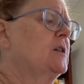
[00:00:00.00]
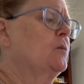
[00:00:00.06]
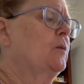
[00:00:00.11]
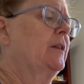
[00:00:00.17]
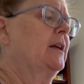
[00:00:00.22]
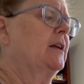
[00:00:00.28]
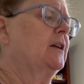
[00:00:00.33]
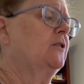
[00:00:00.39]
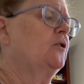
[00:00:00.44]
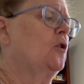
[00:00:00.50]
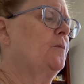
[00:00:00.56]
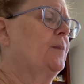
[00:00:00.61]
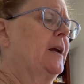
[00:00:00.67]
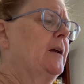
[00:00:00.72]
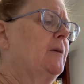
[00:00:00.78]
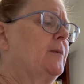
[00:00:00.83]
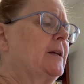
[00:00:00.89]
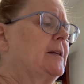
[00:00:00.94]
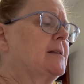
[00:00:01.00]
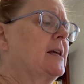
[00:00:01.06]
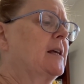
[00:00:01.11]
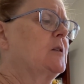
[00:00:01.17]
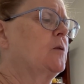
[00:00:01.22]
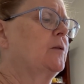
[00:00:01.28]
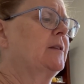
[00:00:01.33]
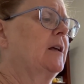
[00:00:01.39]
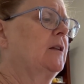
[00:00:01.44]
when they get their babies,
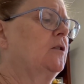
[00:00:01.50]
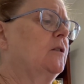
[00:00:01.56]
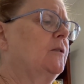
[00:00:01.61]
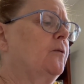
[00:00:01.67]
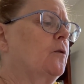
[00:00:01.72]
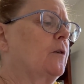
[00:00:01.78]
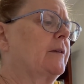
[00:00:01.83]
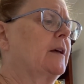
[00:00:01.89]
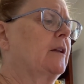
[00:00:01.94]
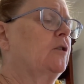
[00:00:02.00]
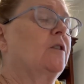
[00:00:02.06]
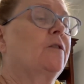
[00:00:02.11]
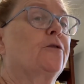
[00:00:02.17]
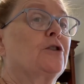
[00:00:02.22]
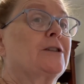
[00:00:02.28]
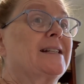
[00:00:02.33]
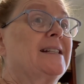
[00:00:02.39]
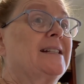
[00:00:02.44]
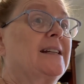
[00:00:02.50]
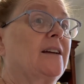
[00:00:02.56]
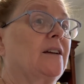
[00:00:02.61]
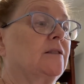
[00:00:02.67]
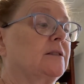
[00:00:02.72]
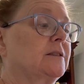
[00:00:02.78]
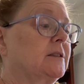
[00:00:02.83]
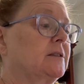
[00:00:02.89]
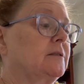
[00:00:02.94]
that's what they look for. They look for
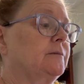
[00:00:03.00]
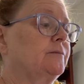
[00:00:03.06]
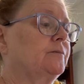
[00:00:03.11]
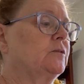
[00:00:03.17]
details.